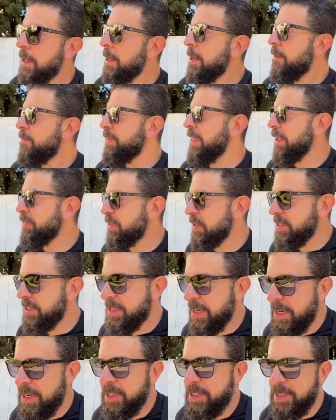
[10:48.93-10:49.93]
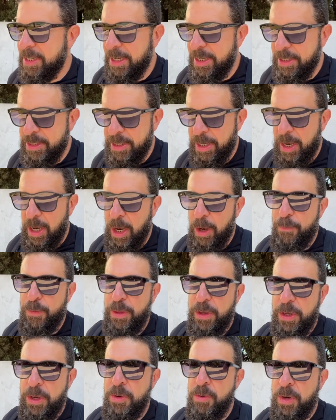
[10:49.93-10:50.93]
that the citizens of
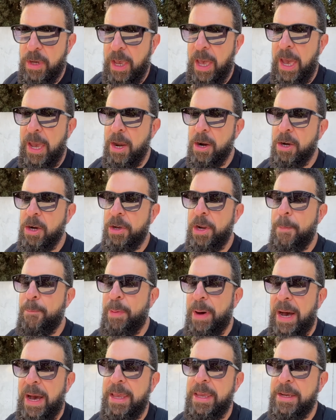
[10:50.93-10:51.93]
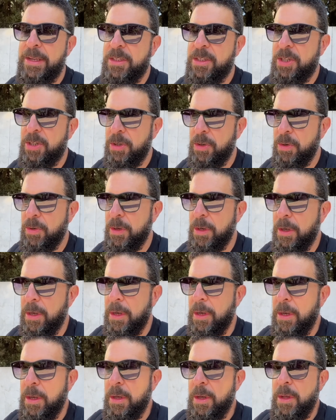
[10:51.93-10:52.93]
the UK are going to buy into
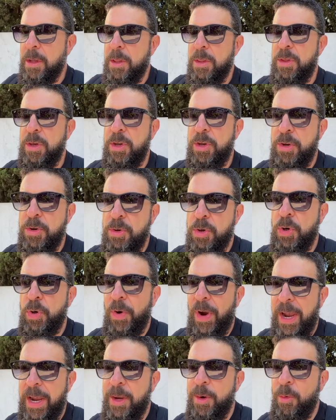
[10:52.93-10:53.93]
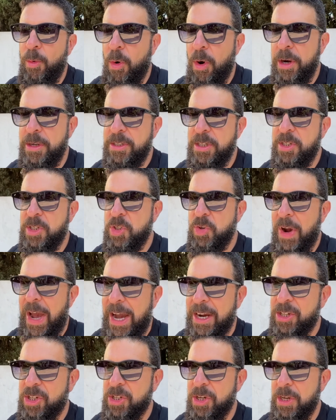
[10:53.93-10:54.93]
the Ukraine war
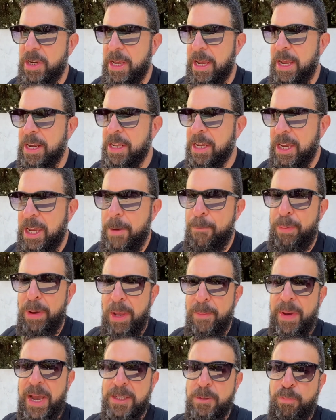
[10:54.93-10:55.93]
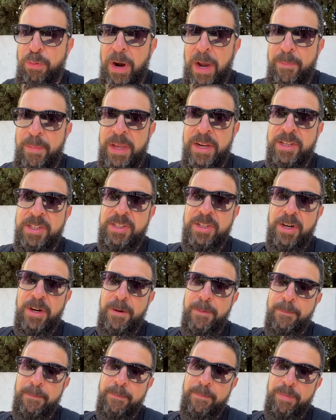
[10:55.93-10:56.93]
distraction and keep him as prime minister?
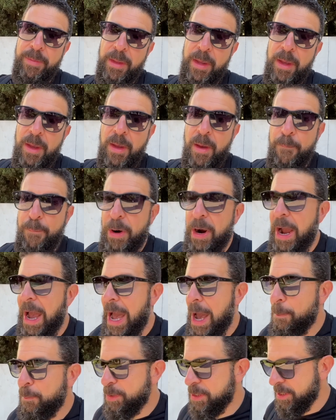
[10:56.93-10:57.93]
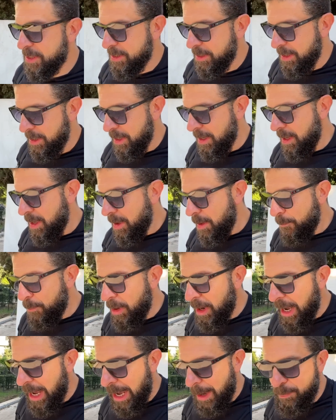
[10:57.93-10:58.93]
Perhaps
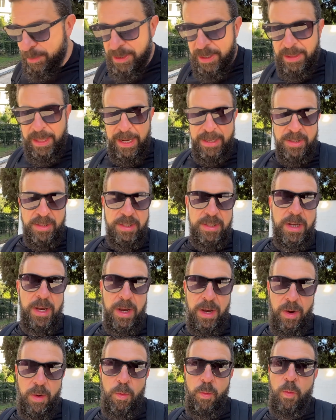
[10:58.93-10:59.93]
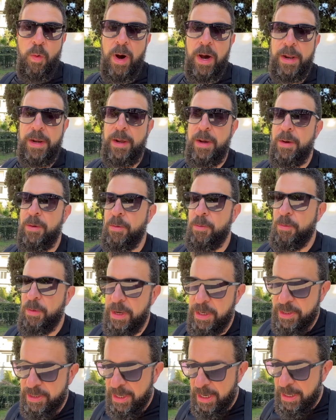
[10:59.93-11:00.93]
that's one
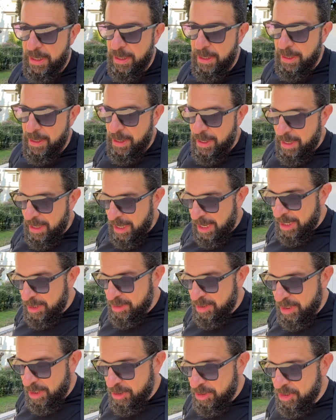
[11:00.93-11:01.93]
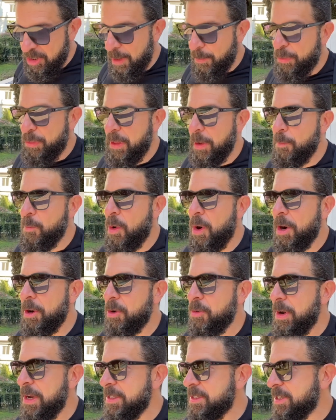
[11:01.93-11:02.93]
reason. Is there something more
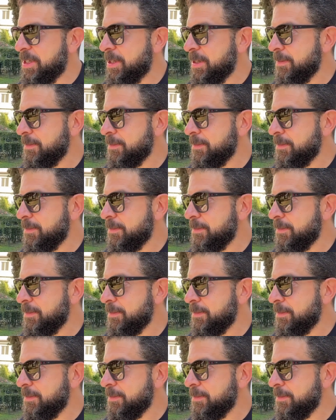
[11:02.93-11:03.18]
to it?